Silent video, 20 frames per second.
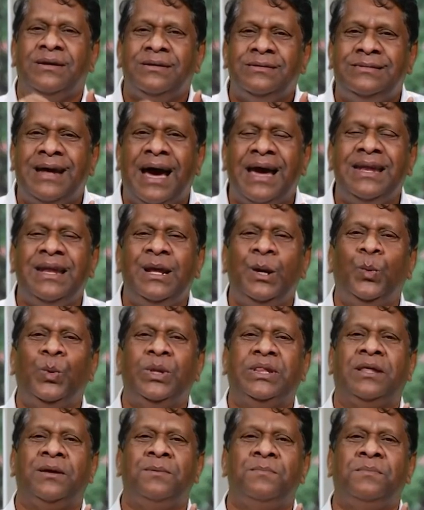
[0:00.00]
dining
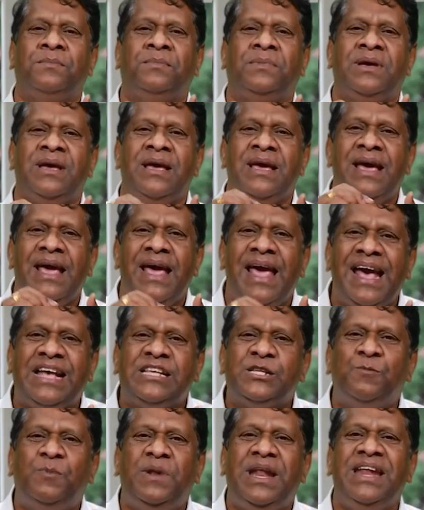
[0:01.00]
with him,
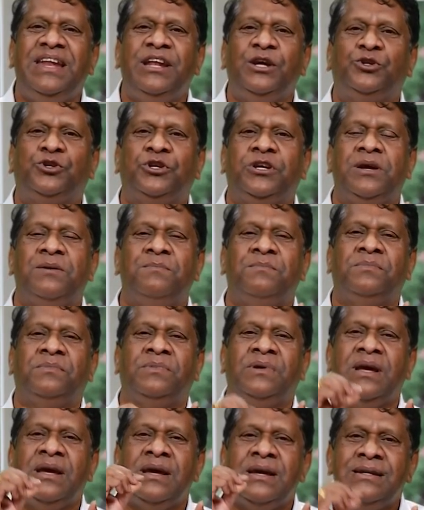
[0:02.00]
explaining to him,